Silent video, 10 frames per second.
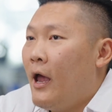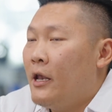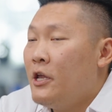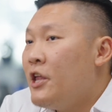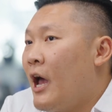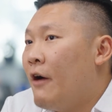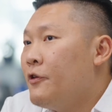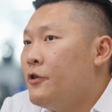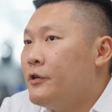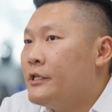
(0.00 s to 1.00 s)
And in the
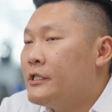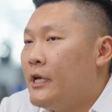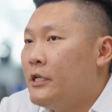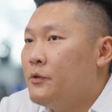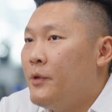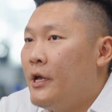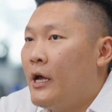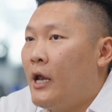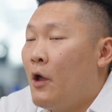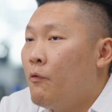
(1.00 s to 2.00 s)
afternoon, just tend to be that I